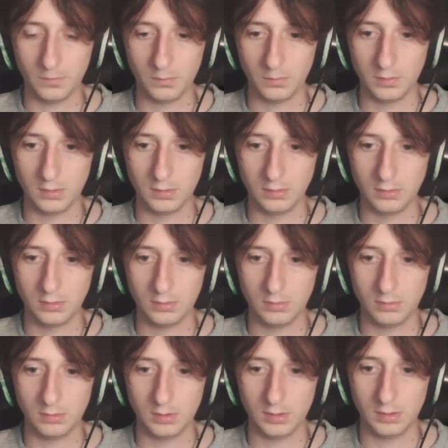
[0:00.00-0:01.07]
What we're going to
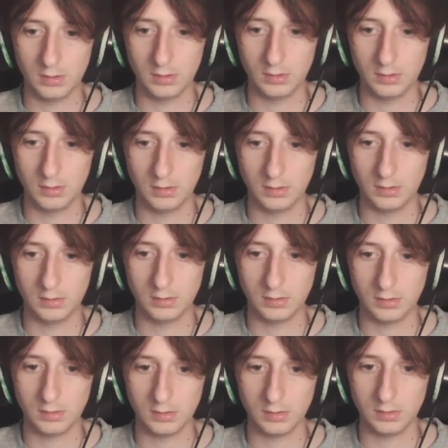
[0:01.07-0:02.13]
do
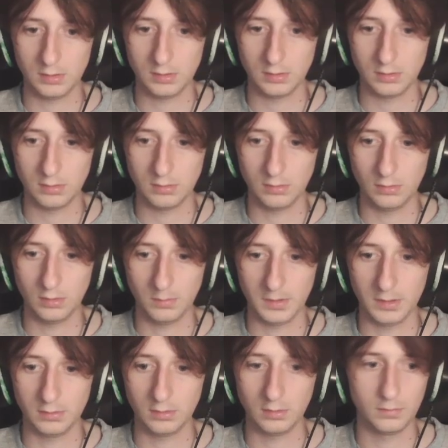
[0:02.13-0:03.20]
is your
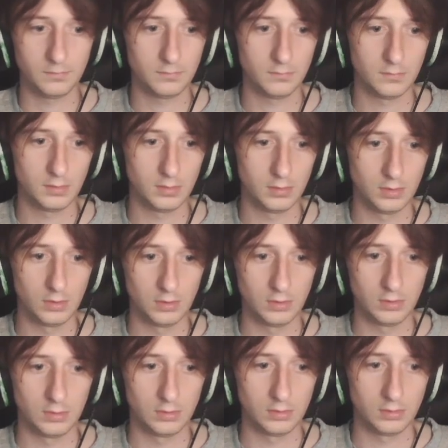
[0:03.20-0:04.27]
combat zone.
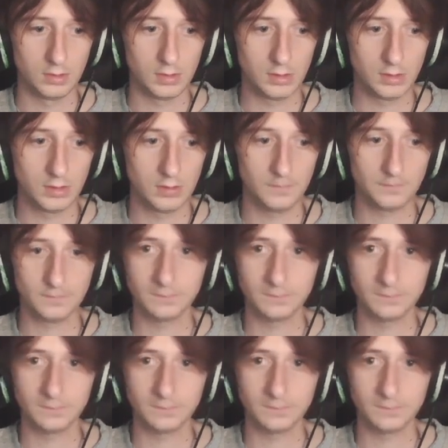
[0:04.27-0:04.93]
Okay.